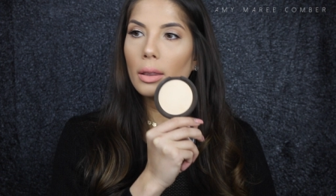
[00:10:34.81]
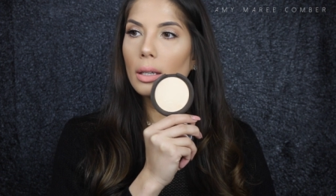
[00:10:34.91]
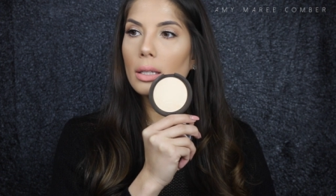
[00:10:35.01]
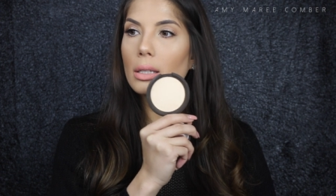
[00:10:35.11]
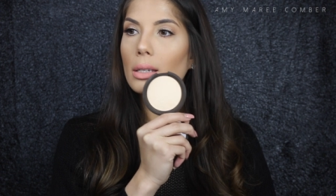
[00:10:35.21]

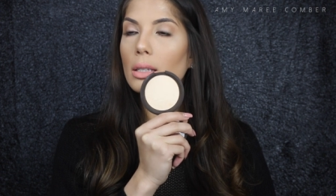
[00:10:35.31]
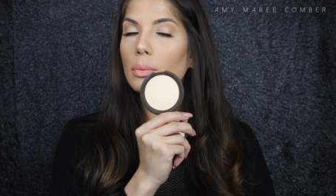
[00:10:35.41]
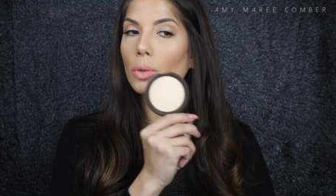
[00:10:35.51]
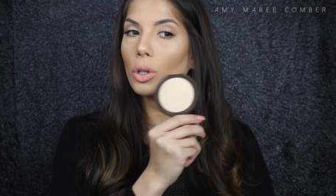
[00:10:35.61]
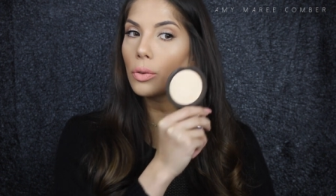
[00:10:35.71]
This
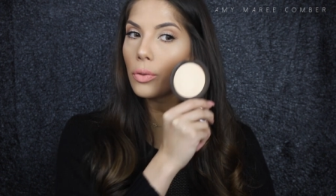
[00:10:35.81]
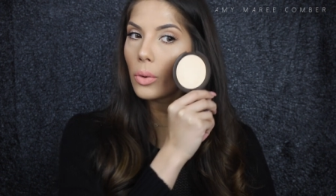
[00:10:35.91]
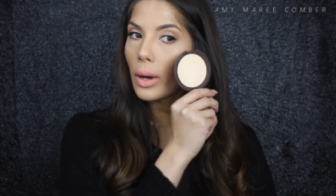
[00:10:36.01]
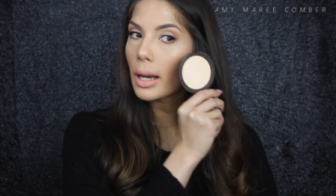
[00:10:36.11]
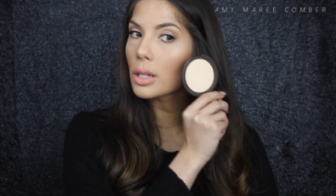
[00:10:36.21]
is
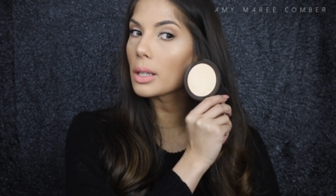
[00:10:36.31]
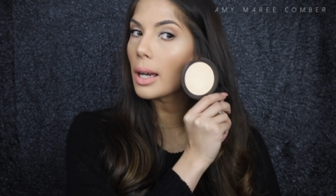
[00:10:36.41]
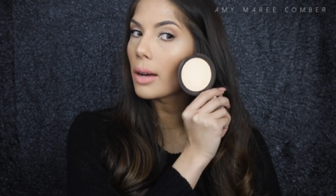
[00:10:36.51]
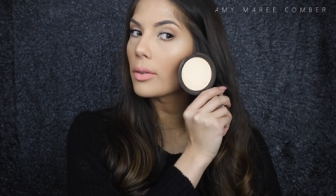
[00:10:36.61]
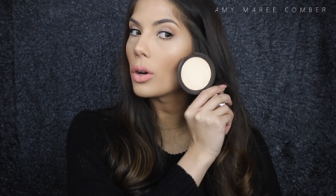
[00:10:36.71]
beautiful. I actually
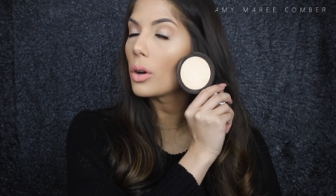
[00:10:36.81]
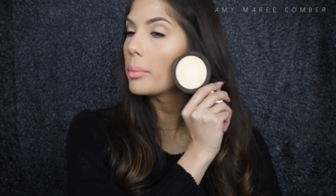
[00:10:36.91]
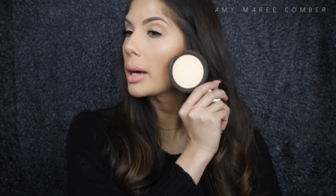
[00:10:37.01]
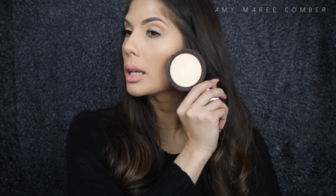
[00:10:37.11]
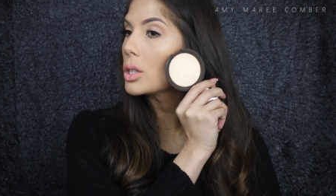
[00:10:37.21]
have it
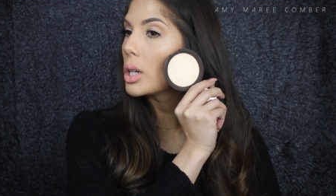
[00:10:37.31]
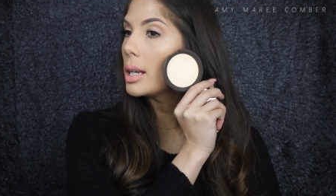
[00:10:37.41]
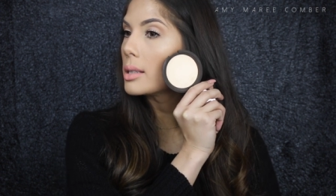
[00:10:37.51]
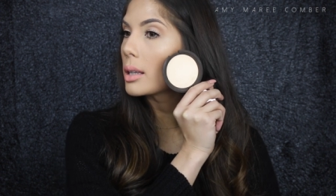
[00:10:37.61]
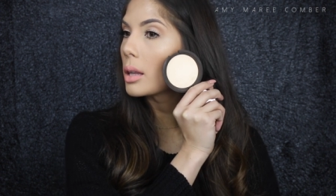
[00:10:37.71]
on my
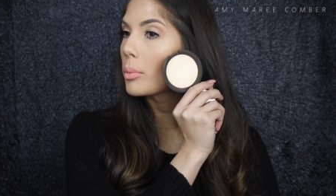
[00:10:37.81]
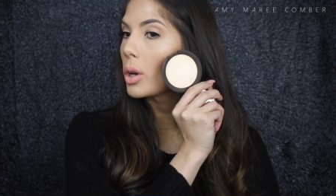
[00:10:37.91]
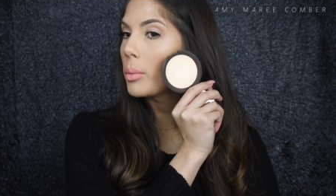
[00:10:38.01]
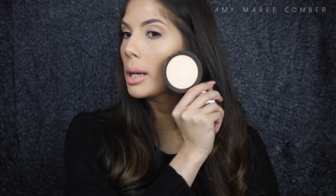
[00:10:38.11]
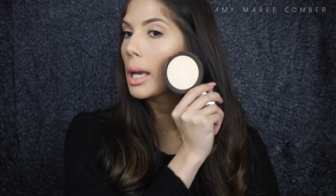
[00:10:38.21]
cheeks at the
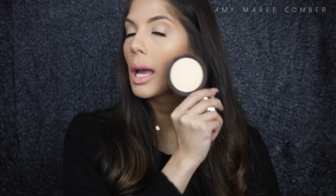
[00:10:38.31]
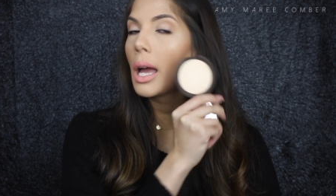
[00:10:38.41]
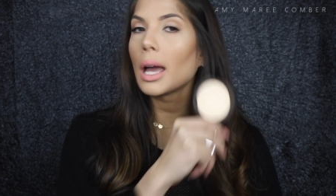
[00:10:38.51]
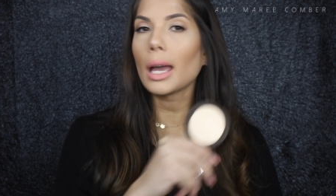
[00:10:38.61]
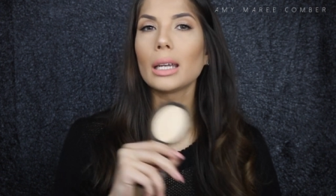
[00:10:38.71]
moment
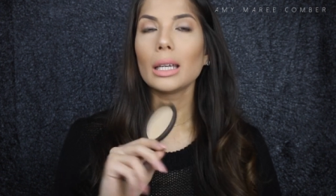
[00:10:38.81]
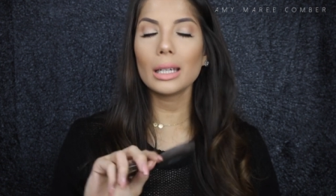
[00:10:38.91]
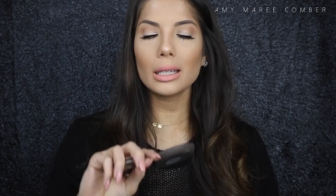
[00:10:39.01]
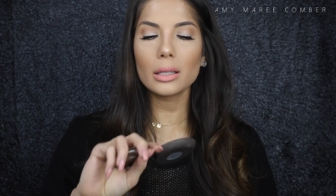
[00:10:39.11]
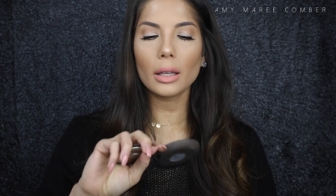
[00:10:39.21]
and
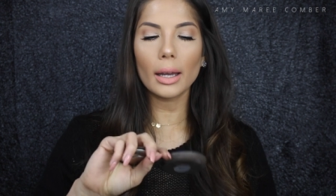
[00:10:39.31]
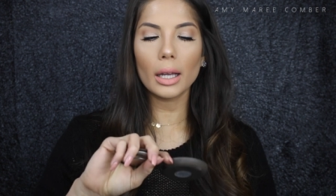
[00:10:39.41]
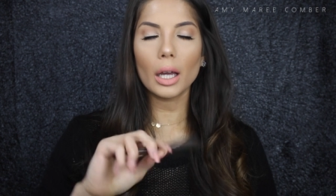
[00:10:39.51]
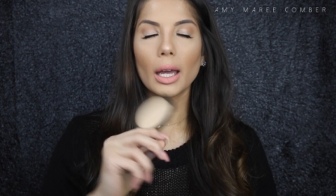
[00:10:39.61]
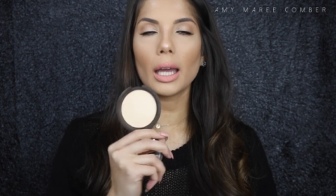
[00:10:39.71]
it is
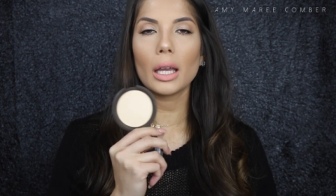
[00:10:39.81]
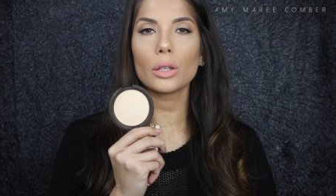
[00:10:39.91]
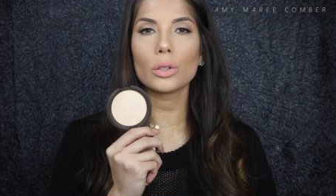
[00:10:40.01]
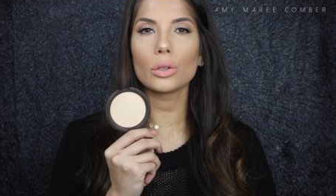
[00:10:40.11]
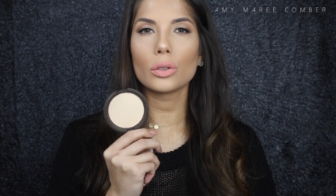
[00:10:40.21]
like
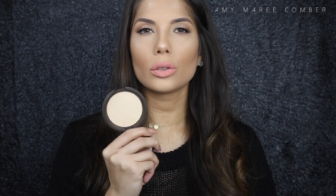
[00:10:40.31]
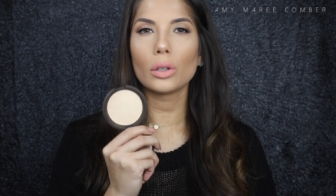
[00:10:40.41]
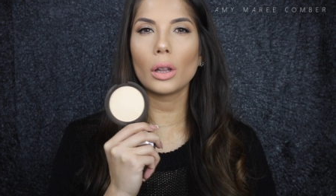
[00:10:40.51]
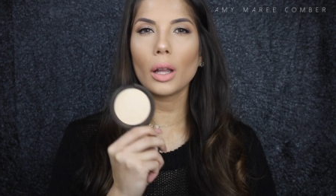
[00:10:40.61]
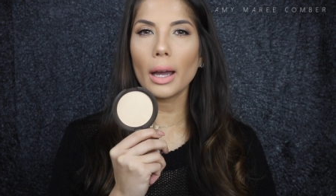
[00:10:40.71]
a
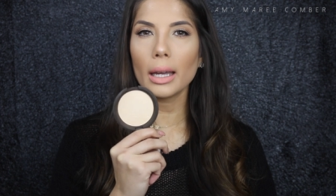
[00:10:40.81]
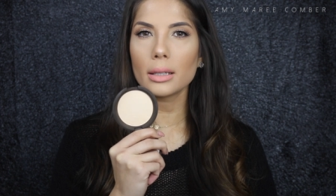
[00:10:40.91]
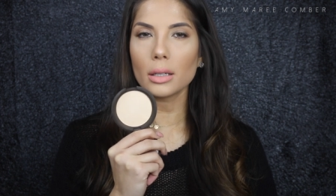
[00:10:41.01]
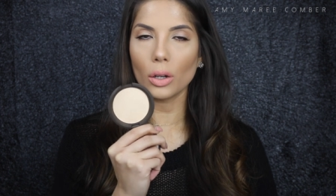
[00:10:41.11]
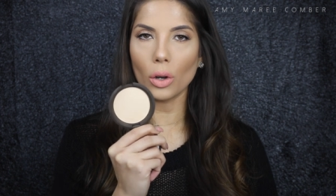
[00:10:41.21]

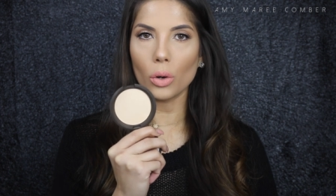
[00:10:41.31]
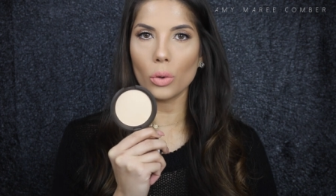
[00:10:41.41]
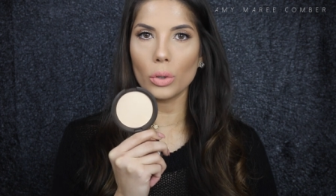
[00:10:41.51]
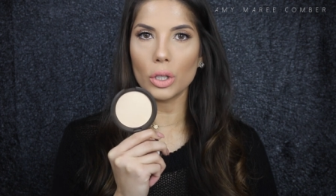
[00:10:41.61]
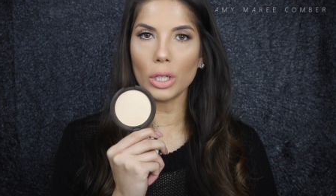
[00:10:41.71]
light
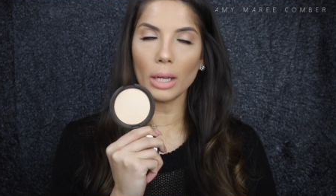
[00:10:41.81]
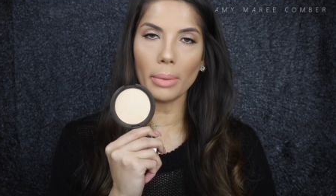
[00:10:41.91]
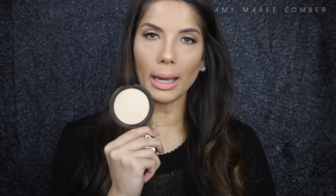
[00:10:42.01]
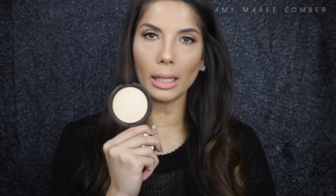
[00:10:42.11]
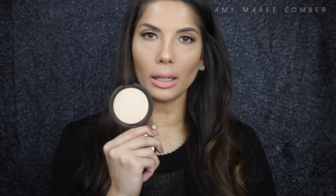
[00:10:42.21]
gold
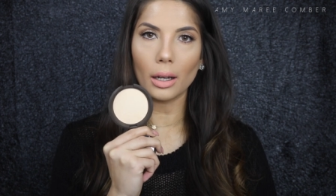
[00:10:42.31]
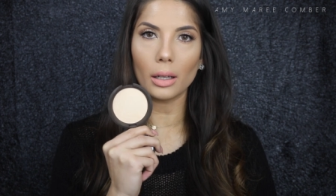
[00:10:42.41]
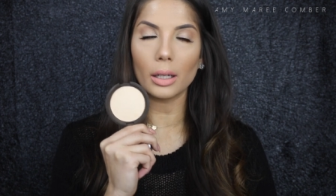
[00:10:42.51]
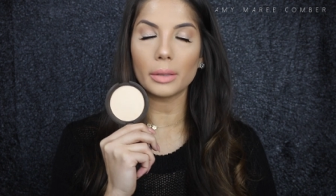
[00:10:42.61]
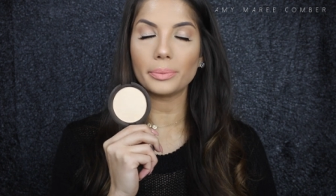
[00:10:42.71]
champagne
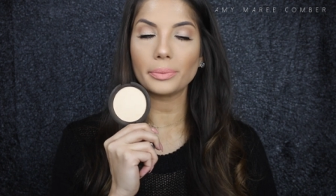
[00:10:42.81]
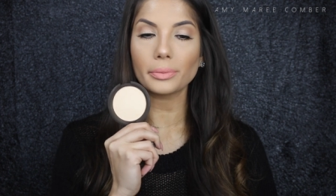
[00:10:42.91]
color.